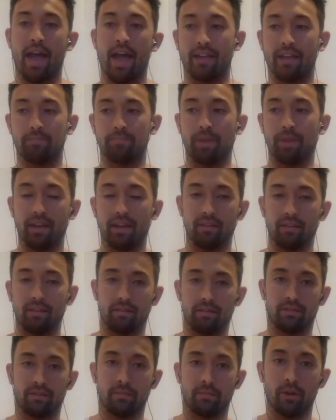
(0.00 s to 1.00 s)
as
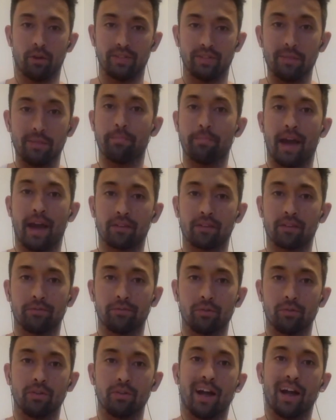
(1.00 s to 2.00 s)
being the most
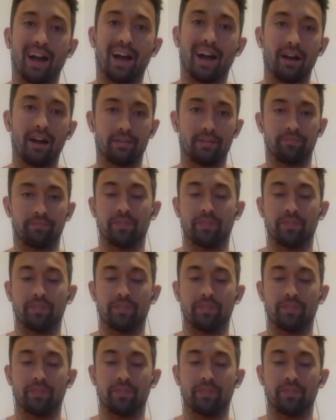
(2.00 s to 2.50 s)
impactful, uh,